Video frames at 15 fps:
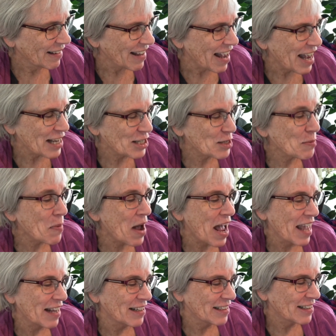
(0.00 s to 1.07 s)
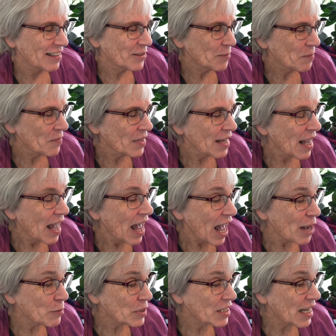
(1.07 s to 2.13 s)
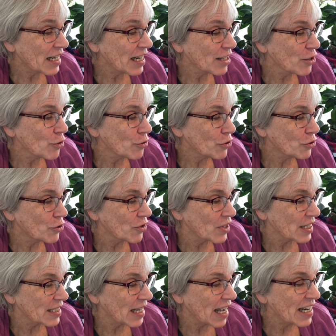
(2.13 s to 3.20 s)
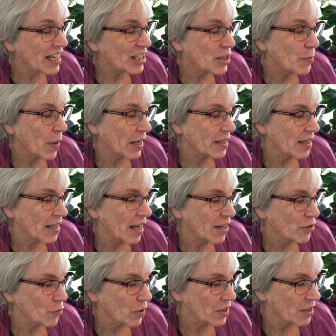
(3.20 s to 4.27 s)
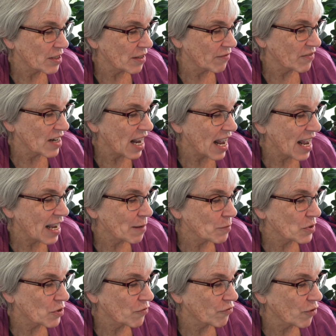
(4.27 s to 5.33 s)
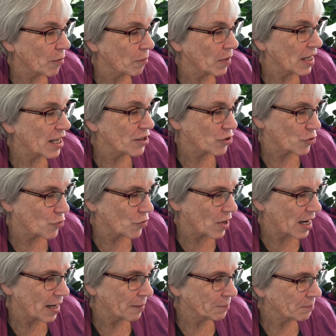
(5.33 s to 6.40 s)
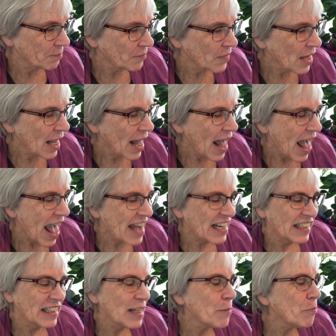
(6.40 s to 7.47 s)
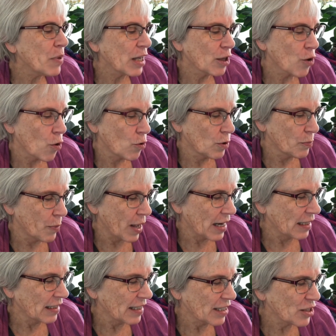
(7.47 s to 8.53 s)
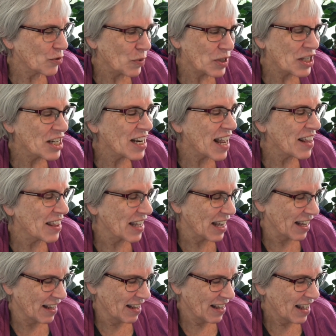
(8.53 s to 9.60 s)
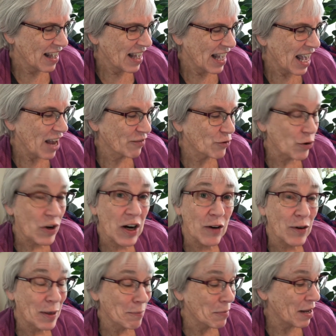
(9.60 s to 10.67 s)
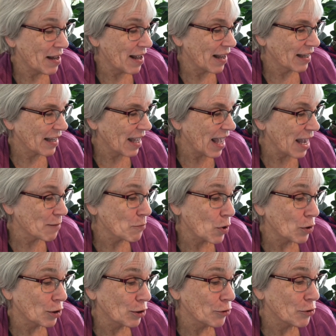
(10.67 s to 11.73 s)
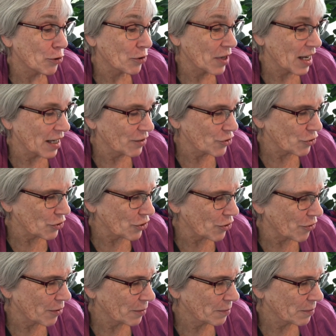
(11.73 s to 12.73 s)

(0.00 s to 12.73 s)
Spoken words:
I smiled. I was getting used to this unexpected entrance of names from history. An Olympic gold medalist was nothing after hearing Bach and Martin Luther King Jr.